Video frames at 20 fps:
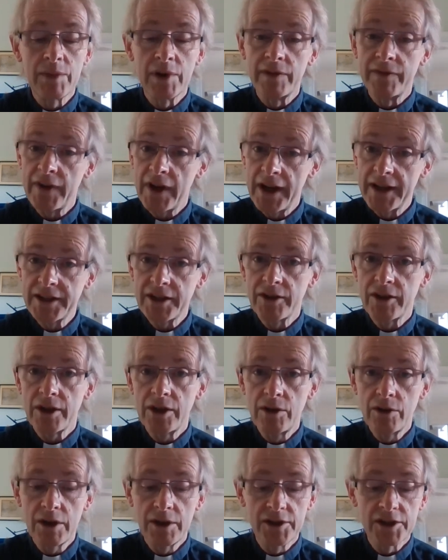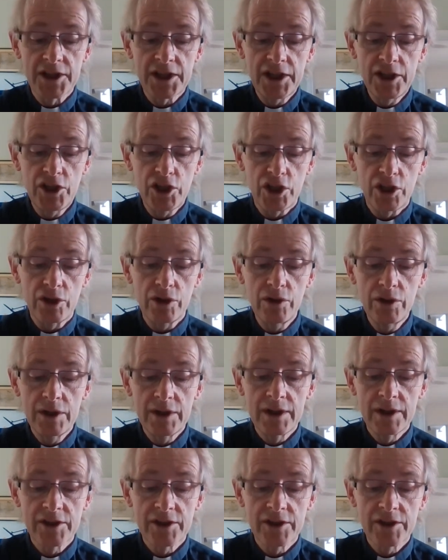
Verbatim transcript: provided that you continue